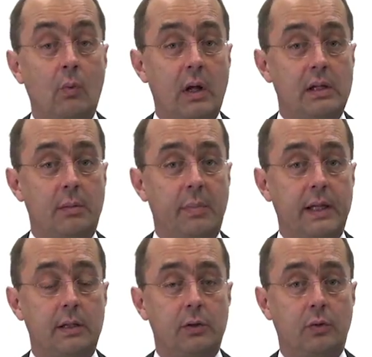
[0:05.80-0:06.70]
Welcome
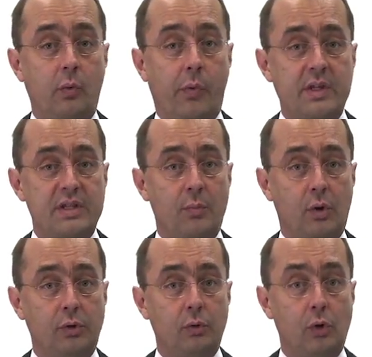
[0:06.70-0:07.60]
back to this
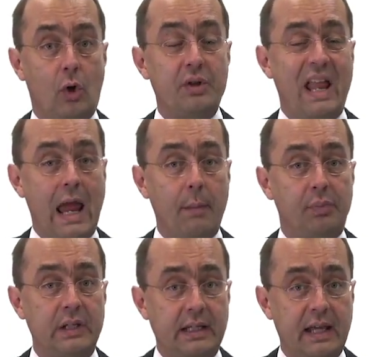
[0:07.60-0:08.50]
module on
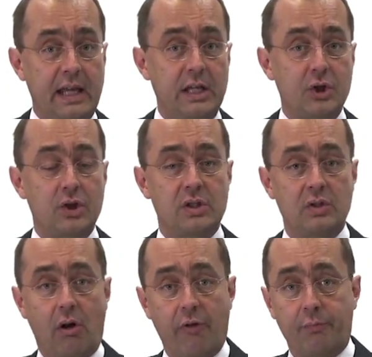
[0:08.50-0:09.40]

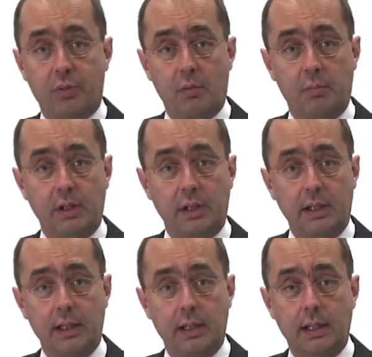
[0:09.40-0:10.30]
applications of
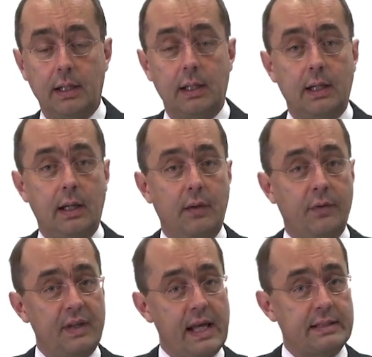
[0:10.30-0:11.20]
probability.
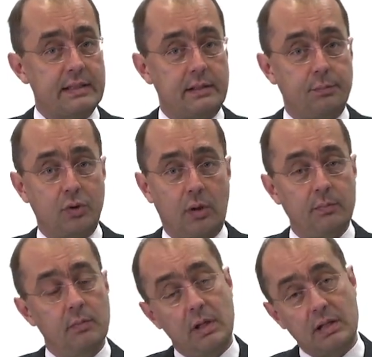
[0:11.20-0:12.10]
The next
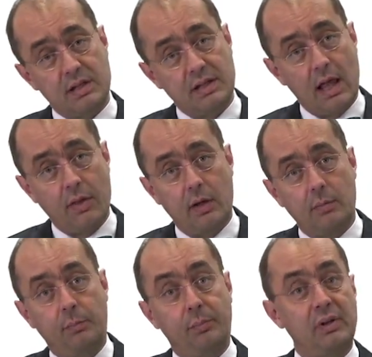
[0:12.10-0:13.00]
problem is
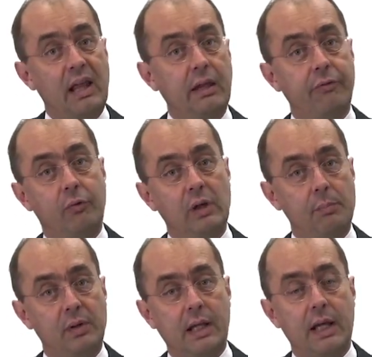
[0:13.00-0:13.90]
another playful
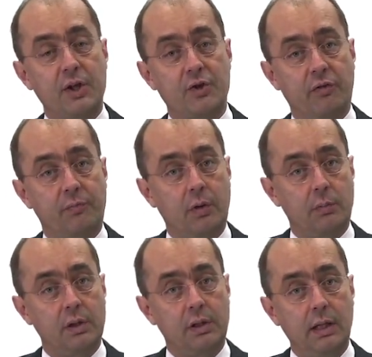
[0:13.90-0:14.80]
application of
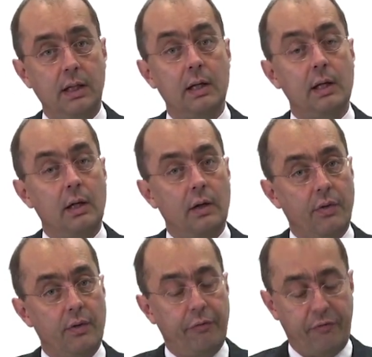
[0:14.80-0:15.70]
probability,
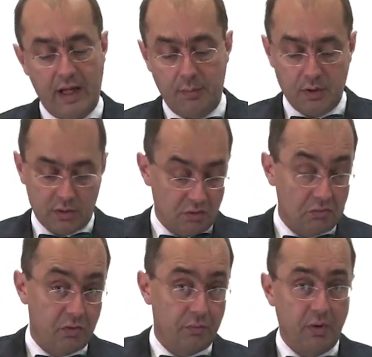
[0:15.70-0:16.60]
the famous,
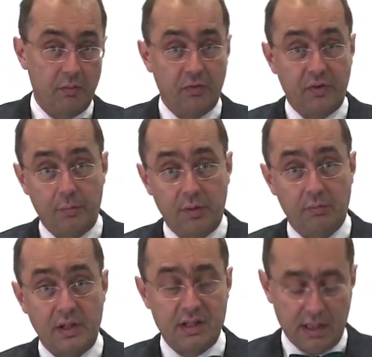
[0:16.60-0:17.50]
some
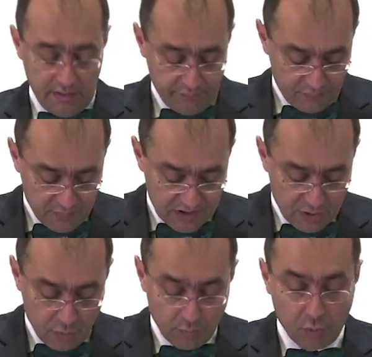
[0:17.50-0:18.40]
people may say infamous,
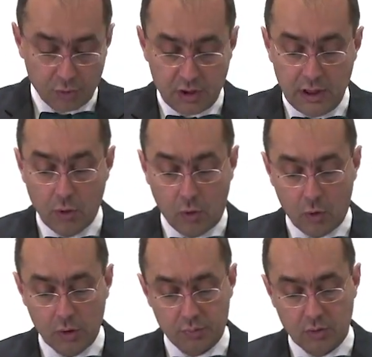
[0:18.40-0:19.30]
Monty
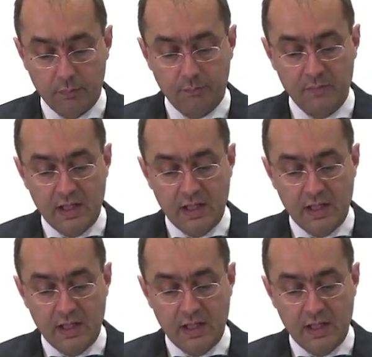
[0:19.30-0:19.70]
Hall problem.